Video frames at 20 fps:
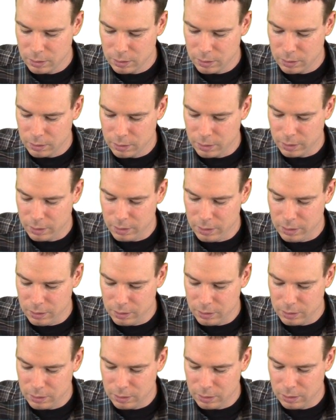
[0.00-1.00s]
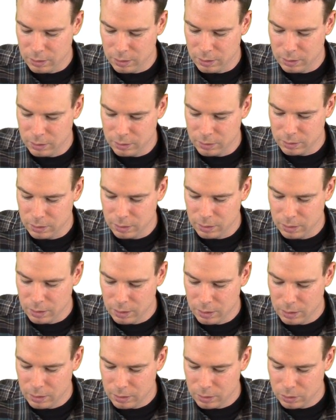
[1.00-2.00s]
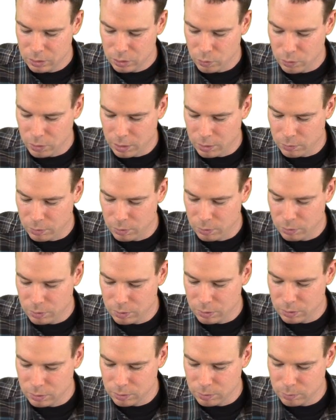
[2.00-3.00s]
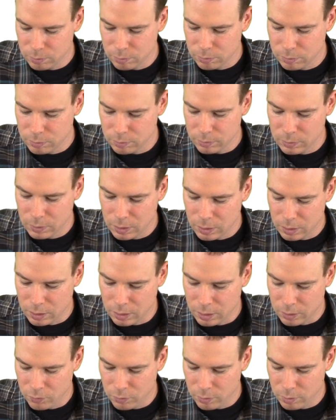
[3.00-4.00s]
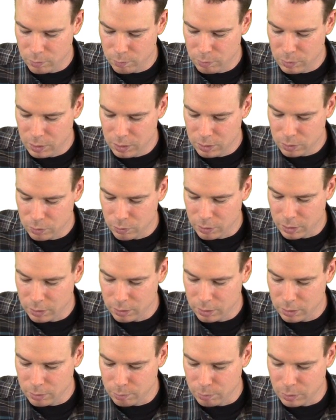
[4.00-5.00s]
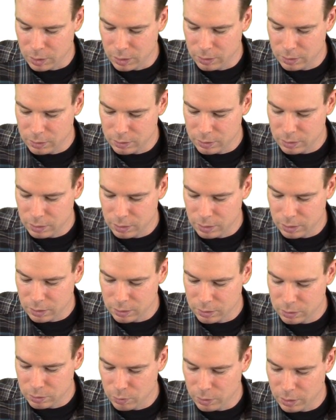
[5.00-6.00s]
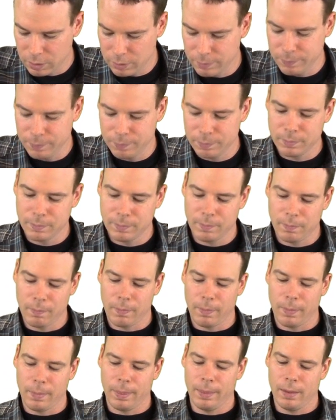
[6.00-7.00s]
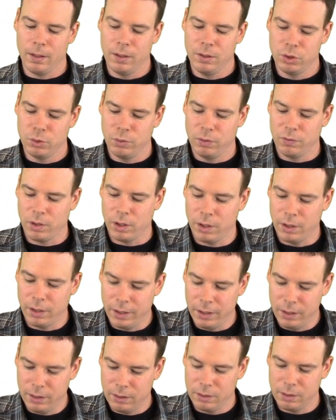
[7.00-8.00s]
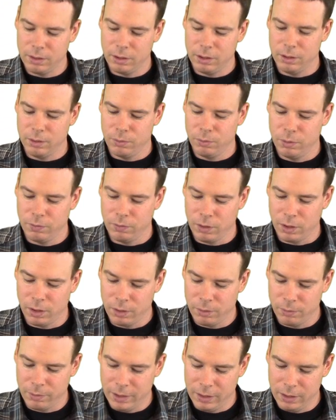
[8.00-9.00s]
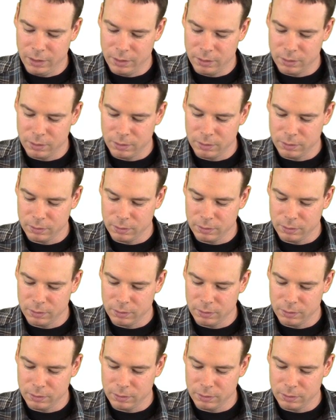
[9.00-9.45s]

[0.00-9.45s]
The height is square root of b squared minus x squared. So we've got our height, we've got our radius,